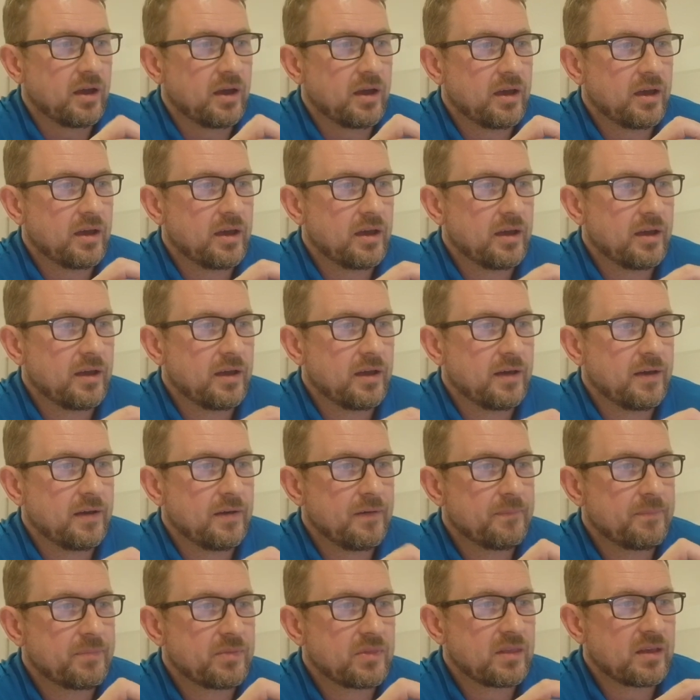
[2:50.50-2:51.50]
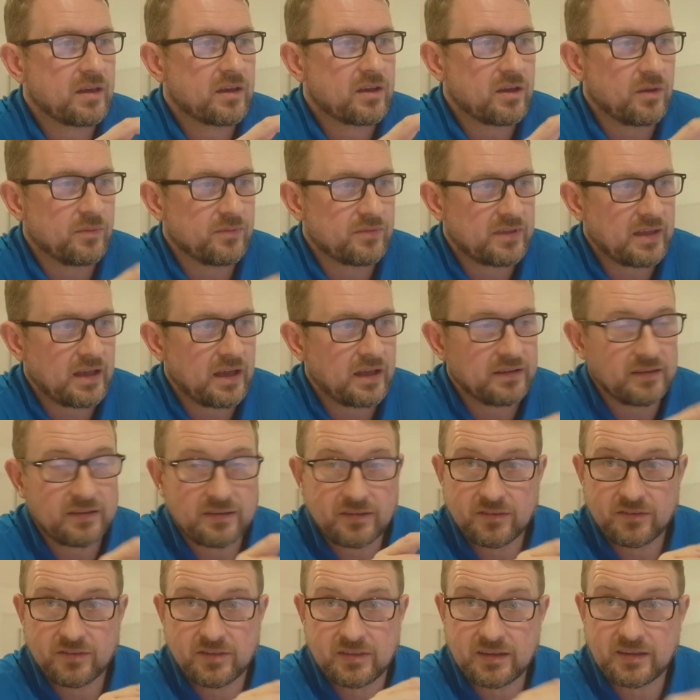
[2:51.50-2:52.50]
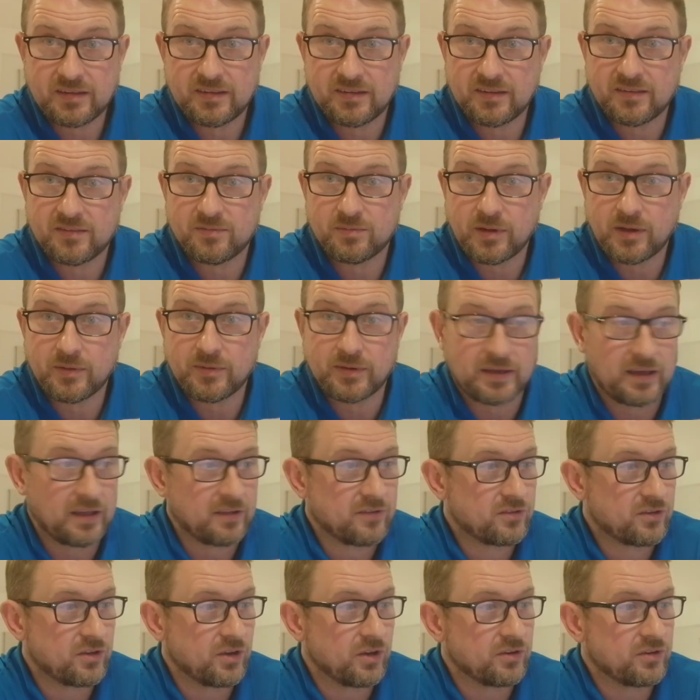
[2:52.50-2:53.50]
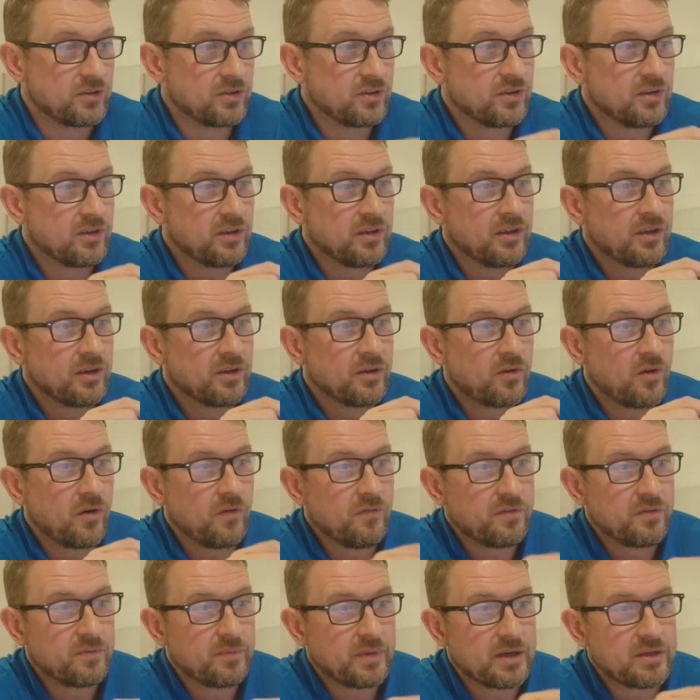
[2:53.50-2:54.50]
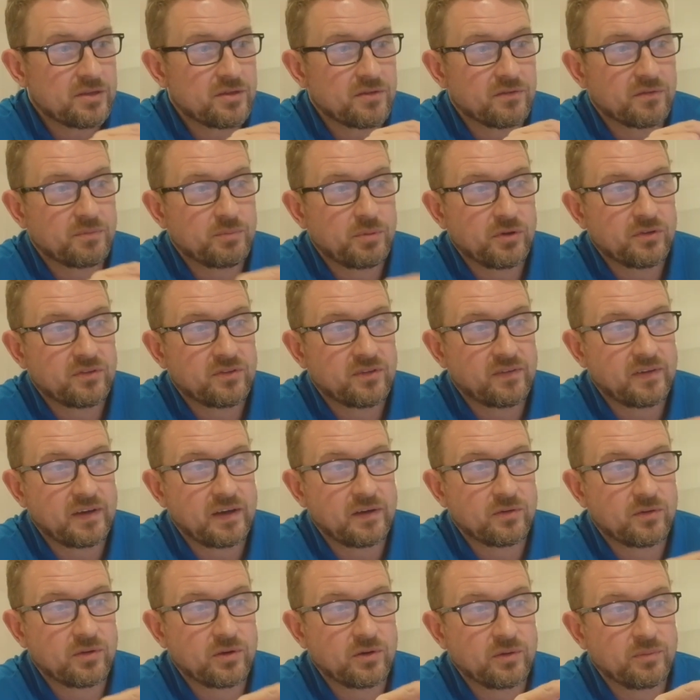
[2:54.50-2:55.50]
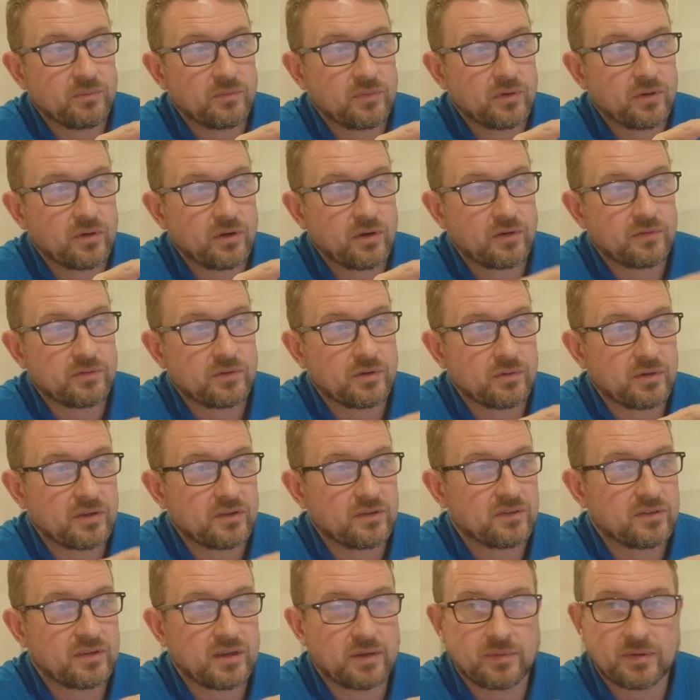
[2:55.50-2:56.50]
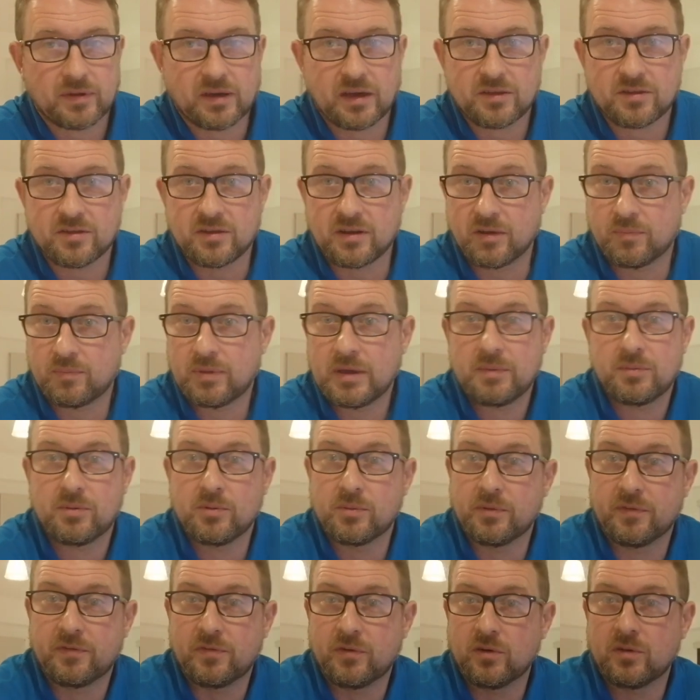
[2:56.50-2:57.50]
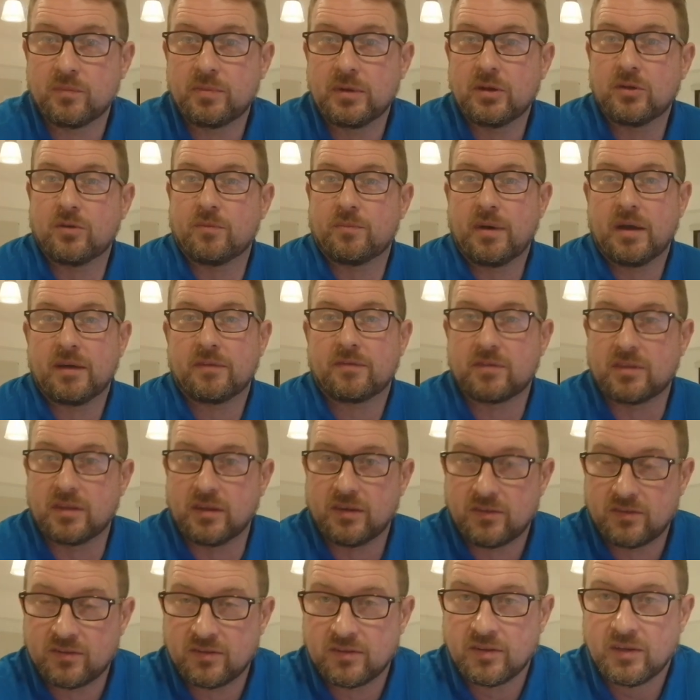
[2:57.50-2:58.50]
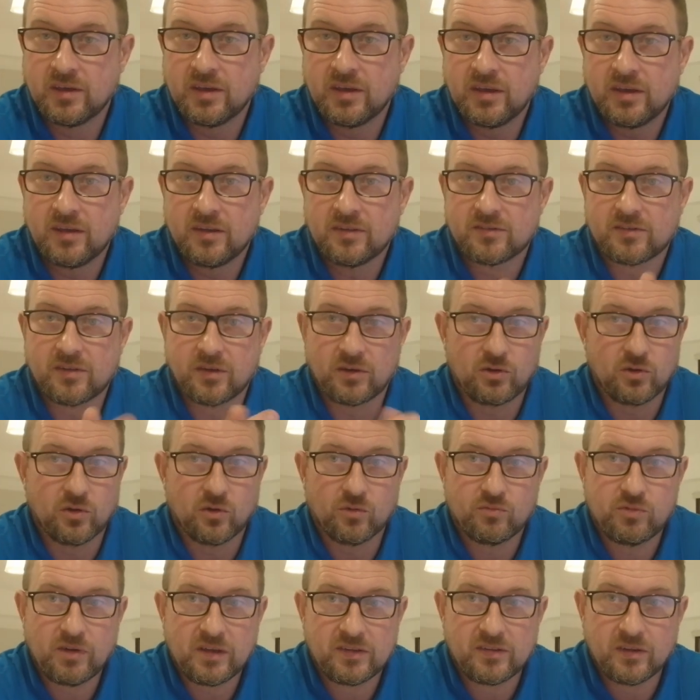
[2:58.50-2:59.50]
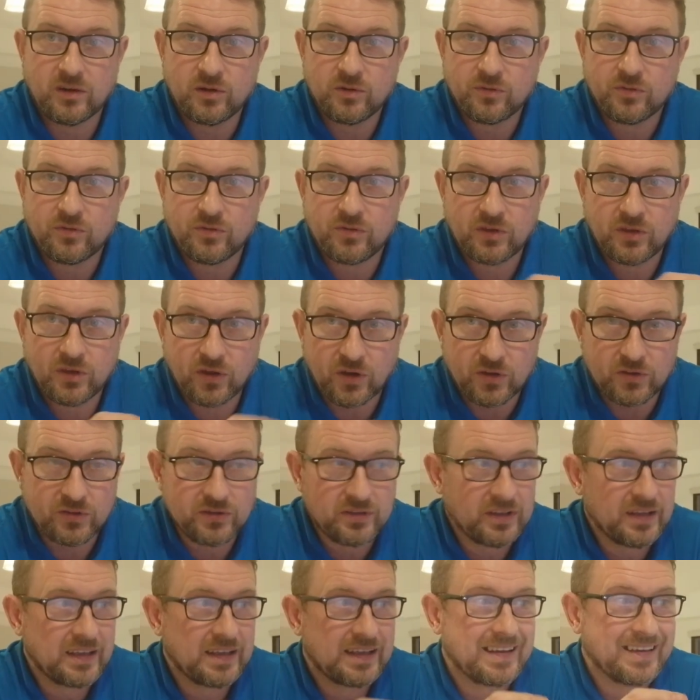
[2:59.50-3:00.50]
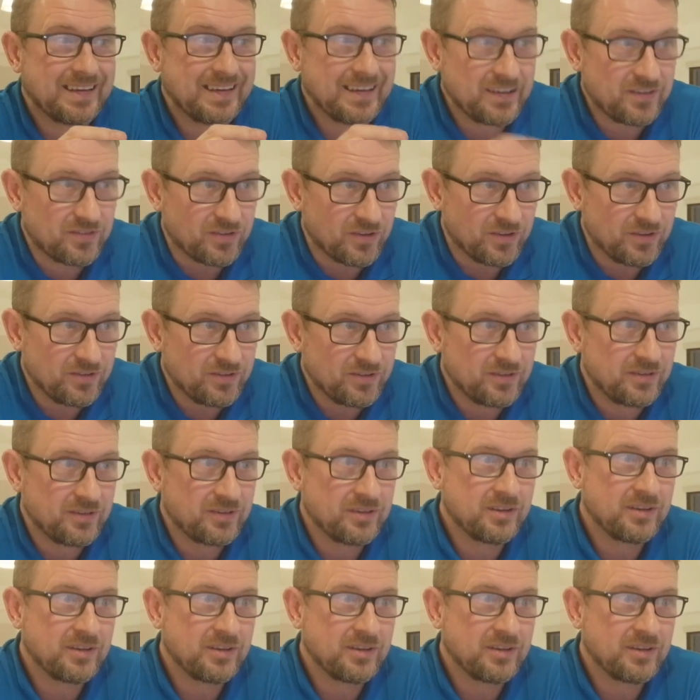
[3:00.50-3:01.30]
Comes down. This is where it gets good. Confirmation of positive outcome of your residency application. Now, people before have been knocked back for this. So your resolución isn't